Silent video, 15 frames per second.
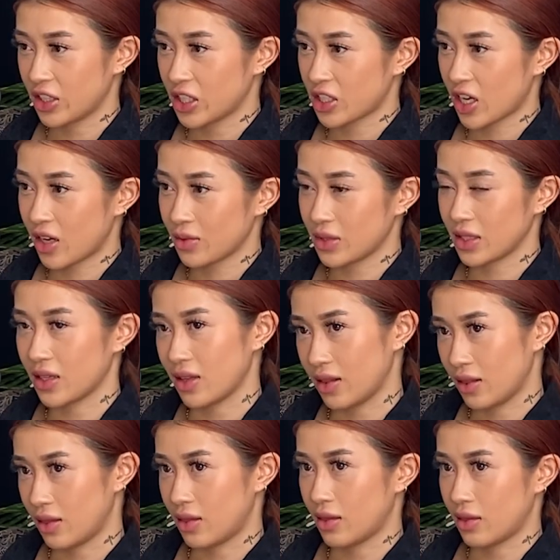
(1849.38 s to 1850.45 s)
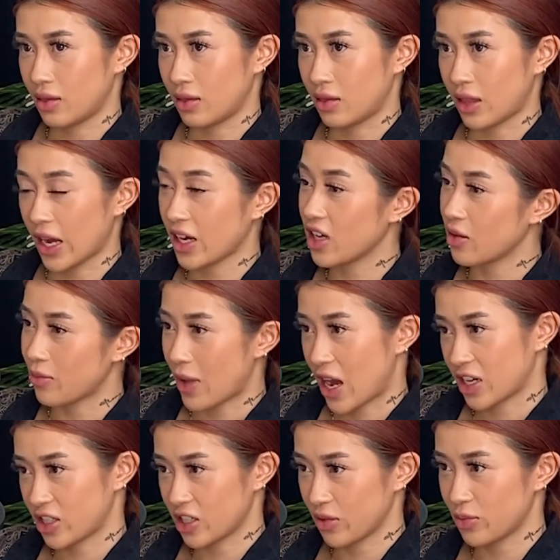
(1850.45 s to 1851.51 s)
shops, they didn't
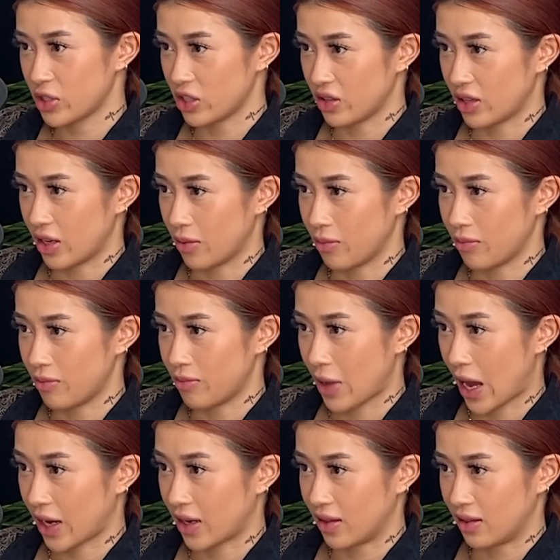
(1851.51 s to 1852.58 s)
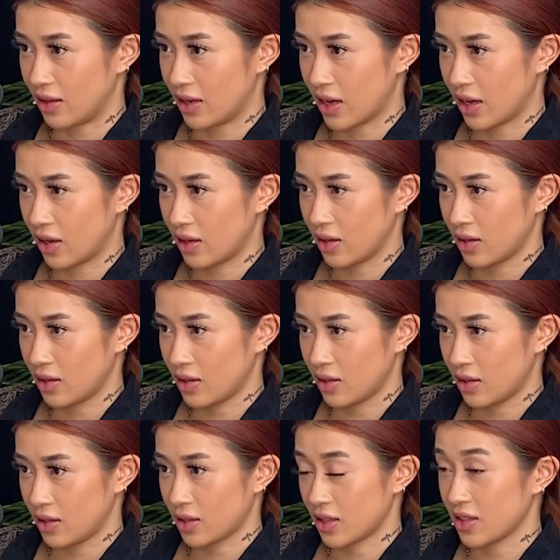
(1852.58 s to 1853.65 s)
match up to them back in the day,
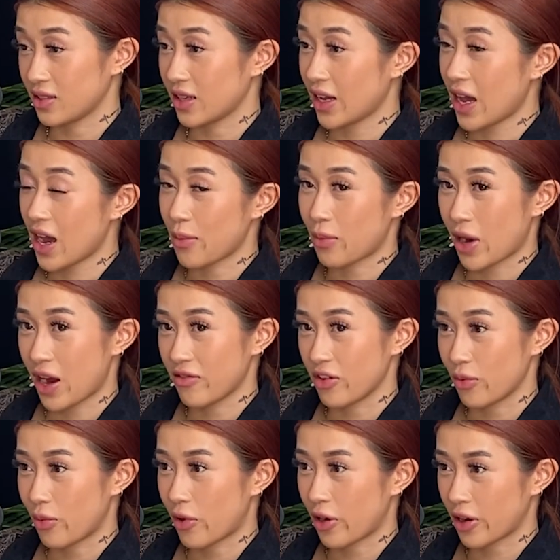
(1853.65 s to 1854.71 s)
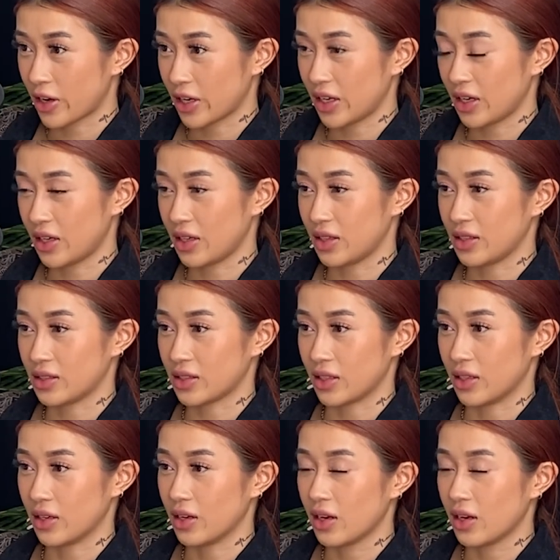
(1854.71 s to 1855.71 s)
because they had private parties and